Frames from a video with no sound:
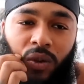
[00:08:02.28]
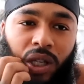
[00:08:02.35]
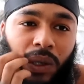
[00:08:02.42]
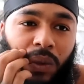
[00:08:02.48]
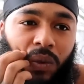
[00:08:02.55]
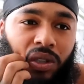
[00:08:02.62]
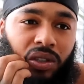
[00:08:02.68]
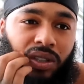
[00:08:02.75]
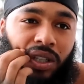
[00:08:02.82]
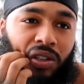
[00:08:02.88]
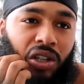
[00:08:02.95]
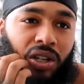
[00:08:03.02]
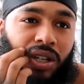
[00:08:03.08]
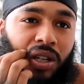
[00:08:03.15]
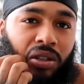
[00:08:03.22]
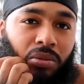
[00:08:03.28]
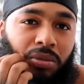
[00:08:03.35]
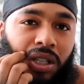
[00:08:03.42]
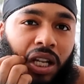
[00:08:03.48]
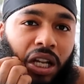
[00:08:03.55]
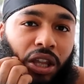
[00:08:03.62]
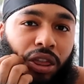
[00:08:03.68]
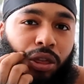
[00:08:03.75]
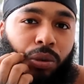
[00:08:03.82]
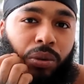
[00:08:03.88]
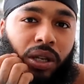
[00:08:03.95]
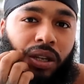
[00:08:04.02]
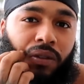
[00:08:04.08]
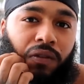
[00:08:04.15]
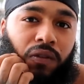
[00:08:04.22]
it was it turned out to be like
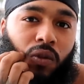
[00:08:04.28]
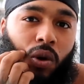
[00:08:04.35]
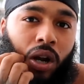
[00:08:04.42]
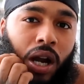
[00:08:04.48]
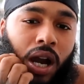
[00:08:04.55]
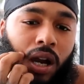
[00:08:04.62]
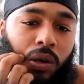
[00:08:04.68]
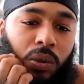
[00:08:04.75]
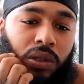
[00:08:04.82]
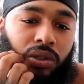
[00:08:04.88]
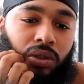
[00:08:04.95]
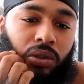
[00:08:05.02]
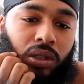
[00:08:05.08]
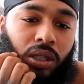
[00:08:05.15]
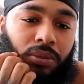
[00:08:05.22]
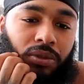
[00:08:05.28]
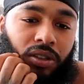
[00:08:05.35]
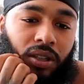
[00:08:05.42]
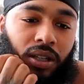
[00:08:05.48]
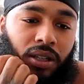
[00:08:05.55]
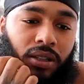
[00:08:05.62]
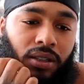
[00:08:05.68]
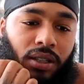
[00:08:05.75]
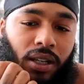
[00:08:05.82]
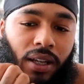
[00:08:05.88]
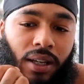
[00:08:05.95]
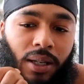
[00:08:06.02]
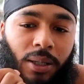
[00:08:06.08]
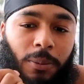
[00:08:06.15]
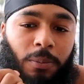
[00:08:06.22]
three four hours you know what i'm saying
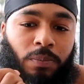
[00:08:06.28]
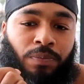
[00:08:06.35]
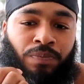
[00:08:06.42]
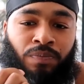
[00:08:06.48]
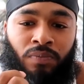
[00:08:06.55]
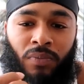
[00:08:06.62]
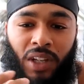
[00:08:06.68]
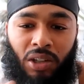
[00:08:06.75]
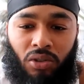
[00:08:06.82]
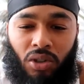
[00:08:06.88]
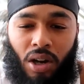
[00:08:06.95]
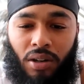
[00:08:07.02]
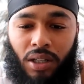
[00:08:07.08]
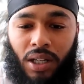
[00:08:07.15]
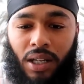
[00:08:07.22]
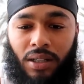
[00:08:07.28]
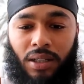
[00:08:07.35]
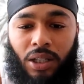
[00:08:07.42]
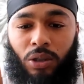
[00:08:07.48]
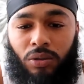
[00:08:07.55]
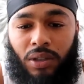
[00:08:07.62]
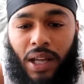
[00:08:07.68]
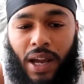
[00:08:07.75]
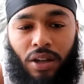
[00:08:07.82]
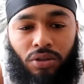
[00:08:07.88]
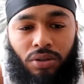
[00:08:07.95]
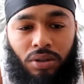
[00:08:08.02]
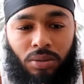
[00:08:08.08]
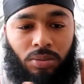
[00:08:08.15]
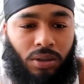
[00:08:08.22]
and it started to get a little
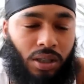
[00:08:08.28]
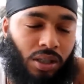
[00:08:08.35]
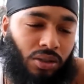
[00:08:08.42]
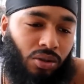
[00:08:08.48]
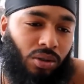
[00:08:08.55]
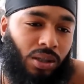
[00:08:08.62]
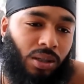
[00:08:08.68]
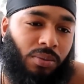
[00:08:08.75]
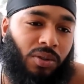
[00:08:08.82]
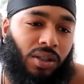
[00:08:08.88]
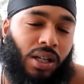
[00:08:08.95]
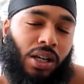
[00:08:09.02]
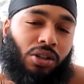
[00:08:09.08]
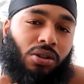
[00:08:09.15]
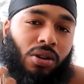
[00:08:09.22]
dangerous because you know what I'm saying.